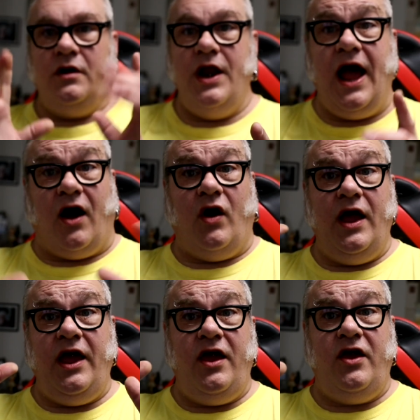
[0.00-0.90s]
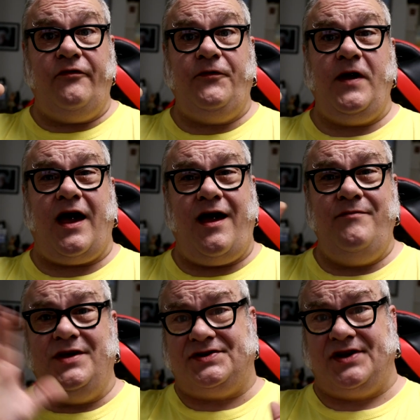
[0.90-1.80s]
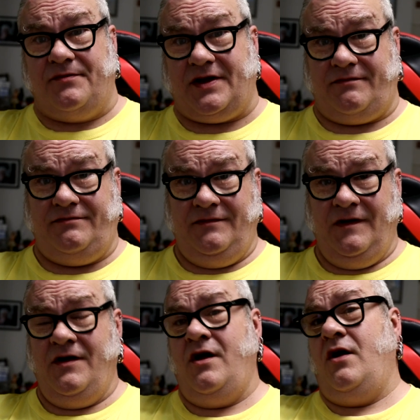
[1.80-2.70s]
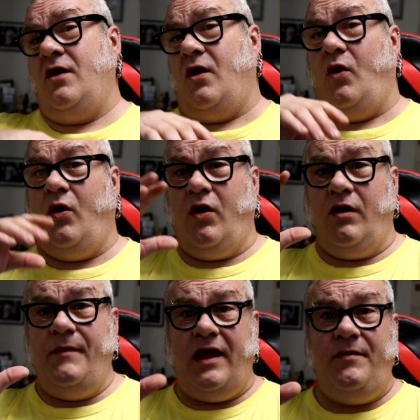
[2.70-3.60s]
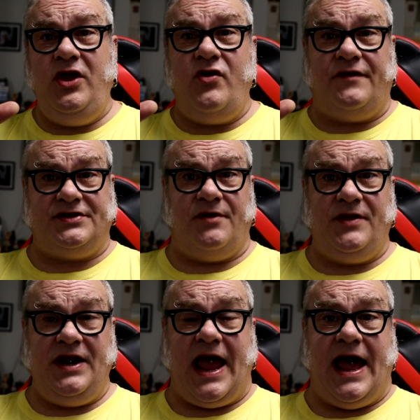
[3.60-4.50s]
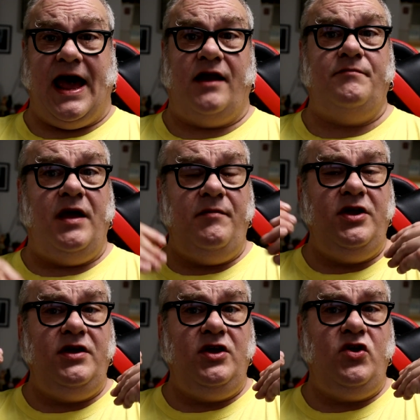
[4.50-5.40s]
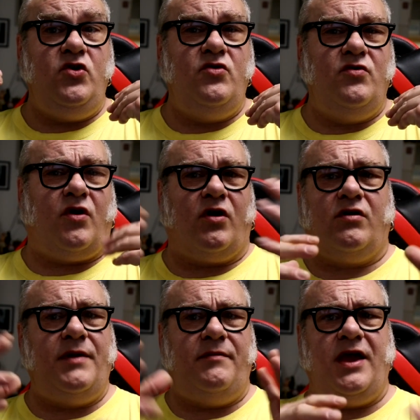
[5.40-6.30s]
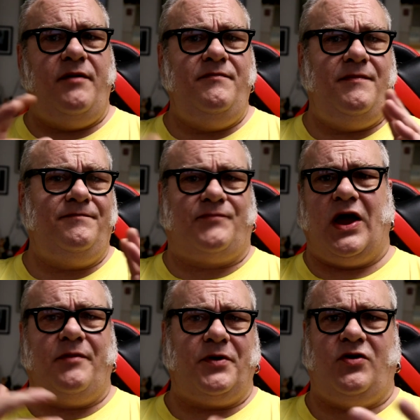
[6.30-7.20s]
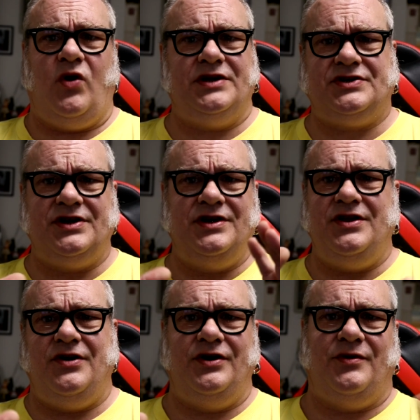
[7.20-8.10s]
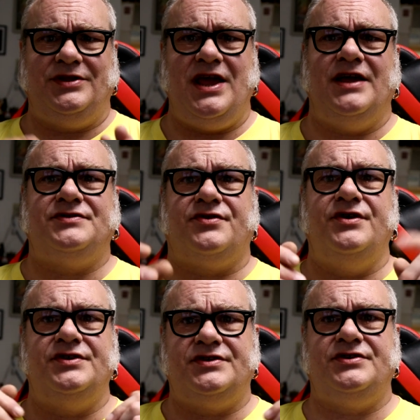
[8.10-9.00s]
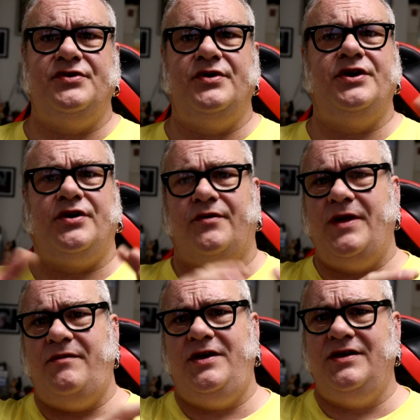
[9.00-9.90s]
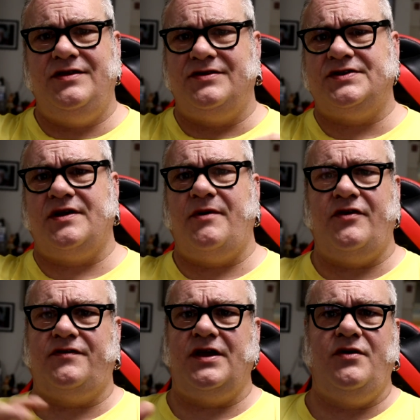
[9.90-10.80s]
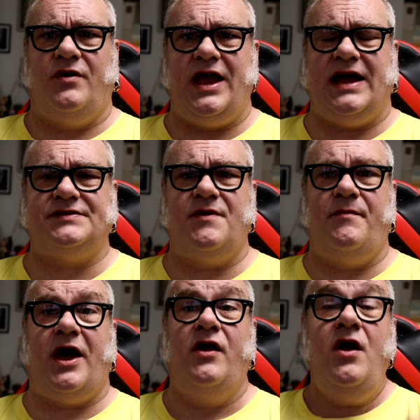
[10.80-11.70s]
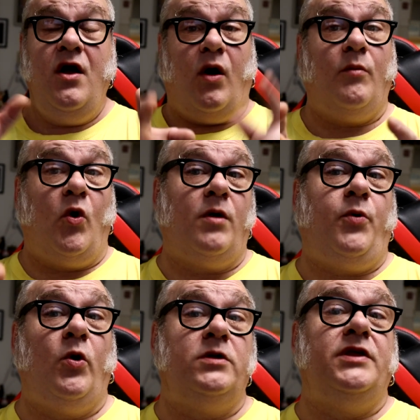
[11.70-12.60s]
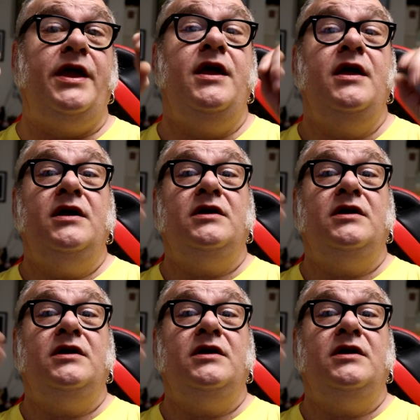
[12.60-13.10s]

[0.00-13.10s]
Now, if I miss something, or maybe you have something to add. Maybe you, or maybe I brought up a question, you don't know what the answer is to it, or maybe there's some other thing you want to ask me about. Or more importantly,